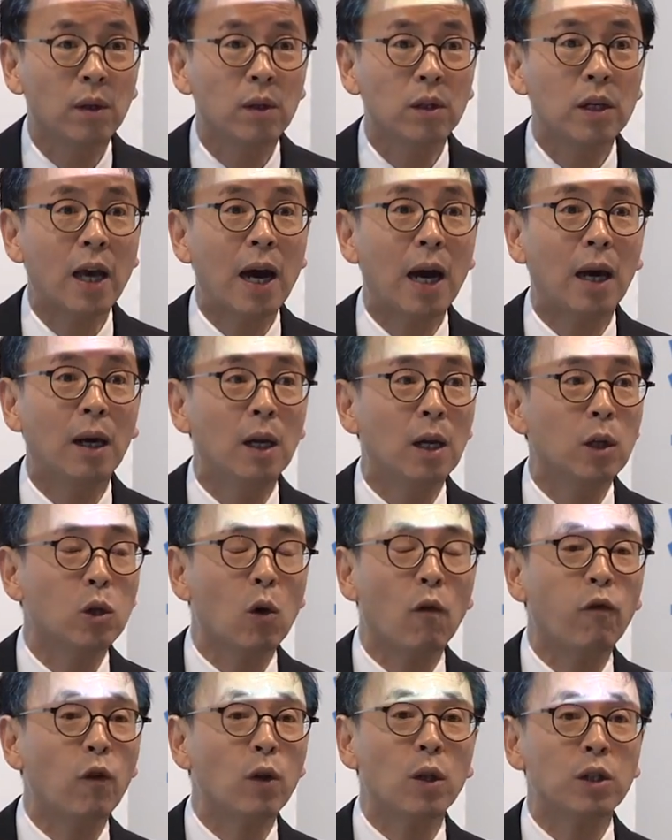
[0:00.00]
Yeah.
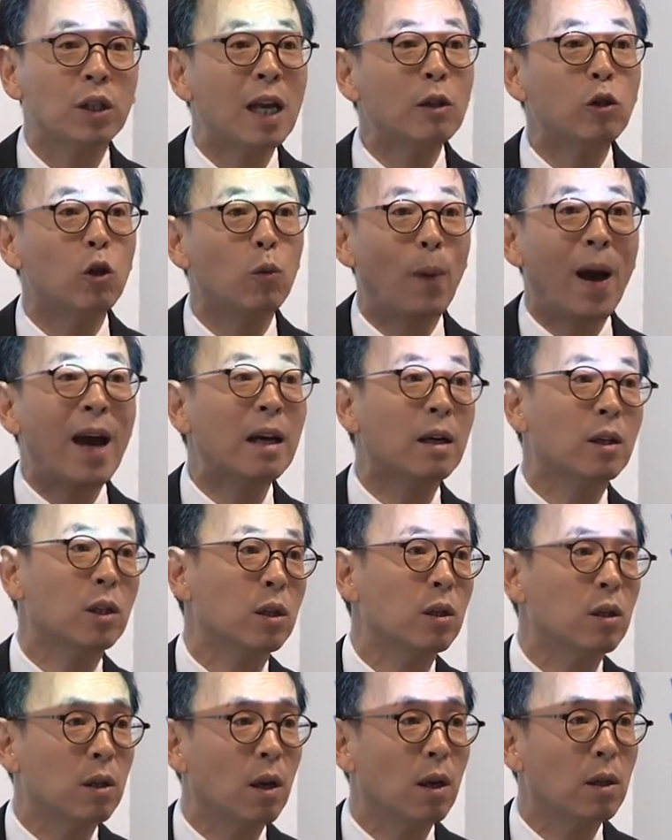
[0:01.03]
So for the central banks,
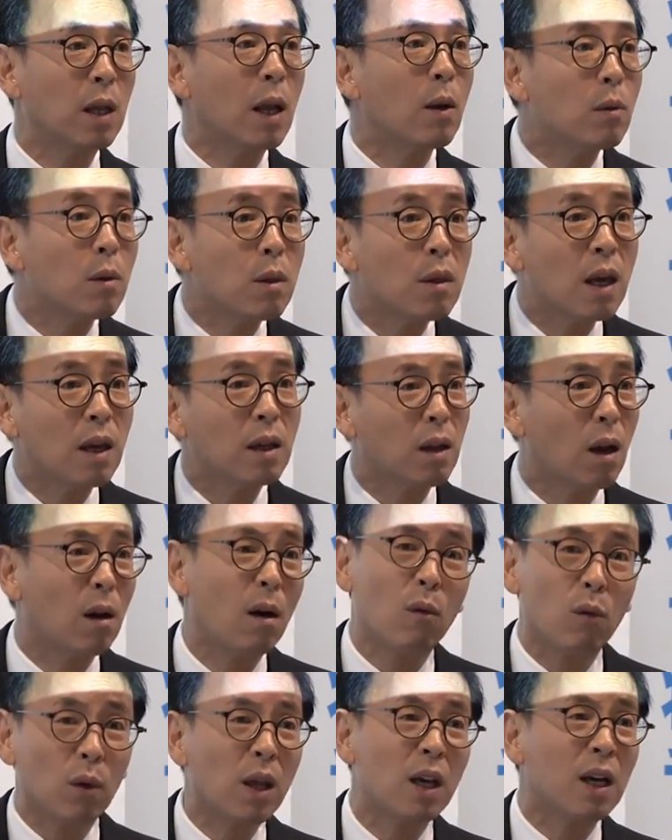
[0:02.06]
they think that
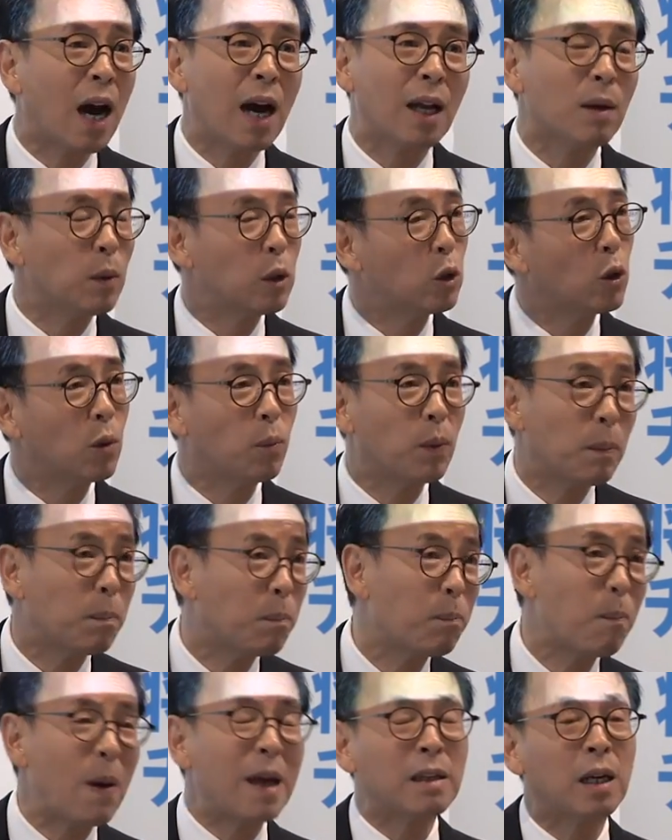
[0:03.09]
the economy should be
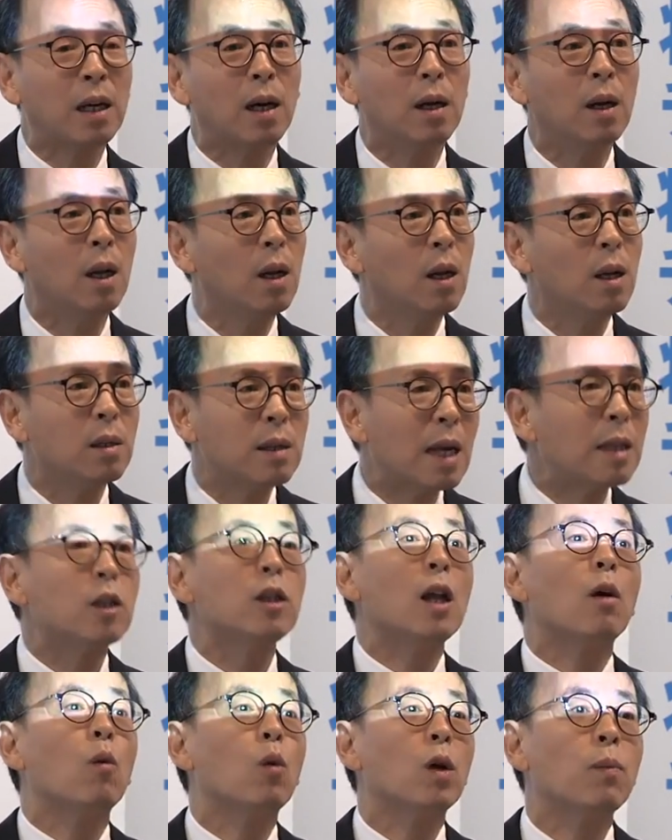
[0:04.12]
better. That's
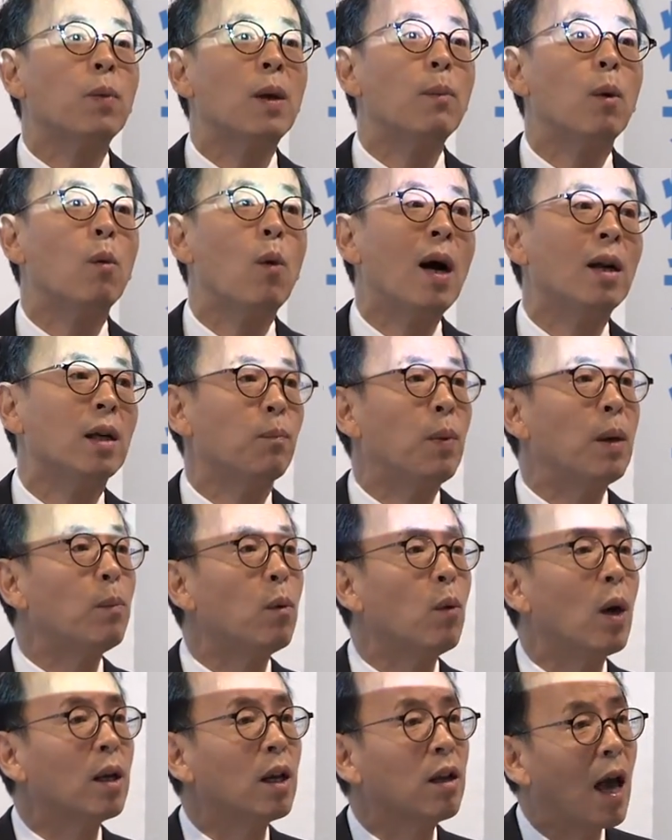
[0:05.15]
not what people want. People
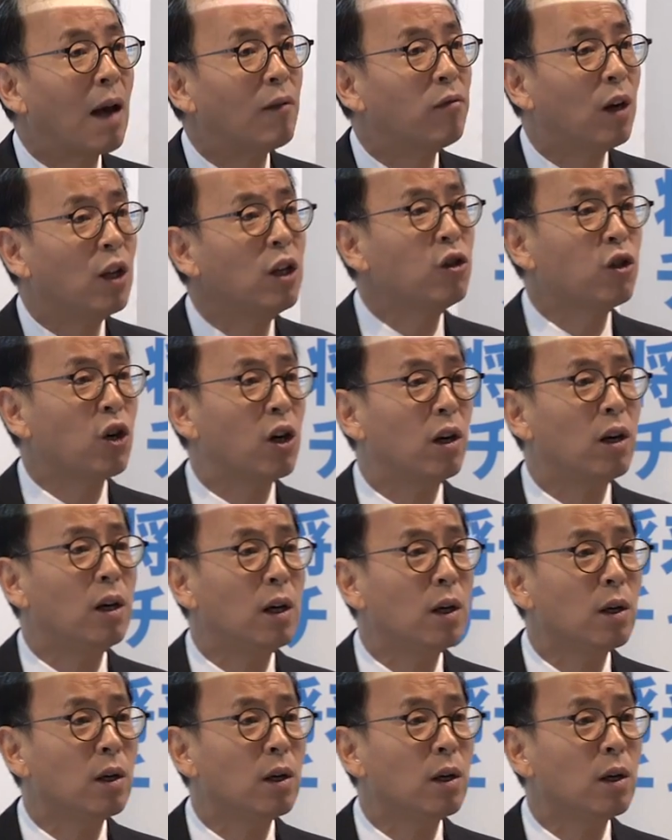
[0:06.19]
want to have leisure.